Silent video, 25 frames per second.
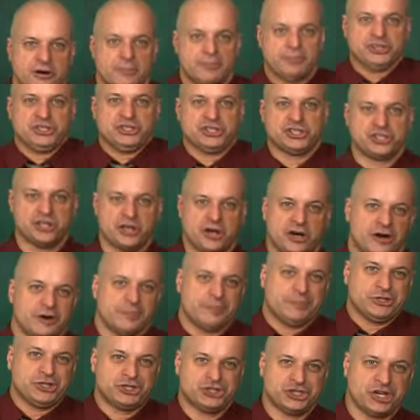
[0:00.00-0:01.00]
I push the car, I
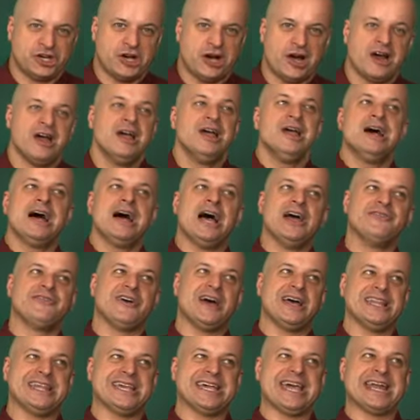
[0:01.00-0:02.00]
push the car. I
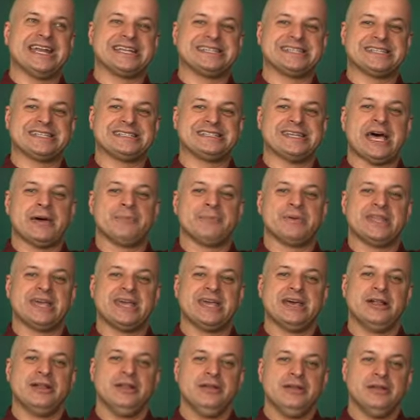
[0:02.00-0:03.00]
finally got it to the top of the
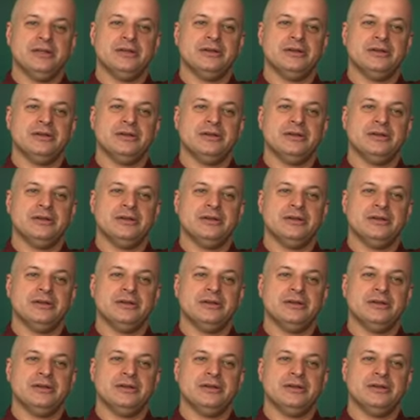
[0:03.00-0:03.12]
hill.